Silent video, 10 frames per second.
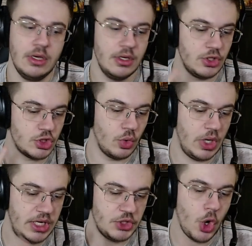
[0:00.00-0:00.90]
So
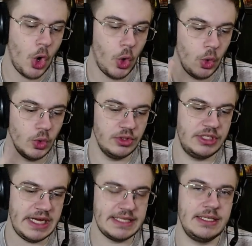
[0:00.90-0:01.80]
his whole
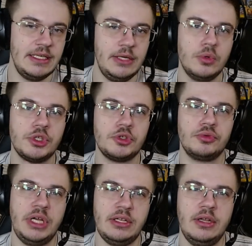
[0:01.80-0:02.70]
destiny was
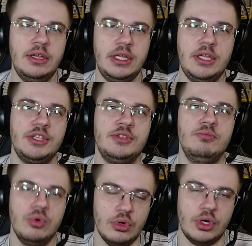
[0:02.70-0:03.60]
written in his
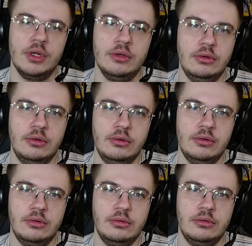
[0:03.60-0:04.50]
book,
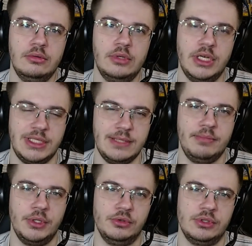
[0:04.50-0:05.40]
I
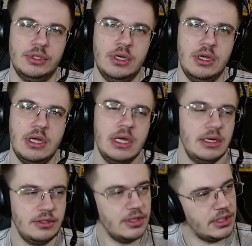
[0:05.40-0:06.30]
suppose.
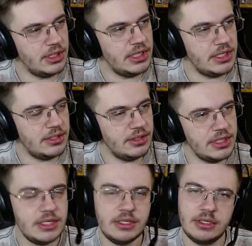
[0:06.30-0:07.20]

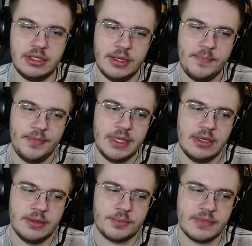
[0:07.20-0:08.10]

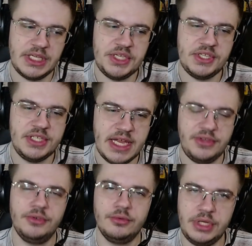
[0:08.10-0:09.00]
Is it
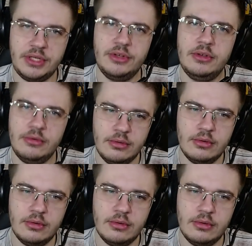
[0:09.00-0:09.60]
getting written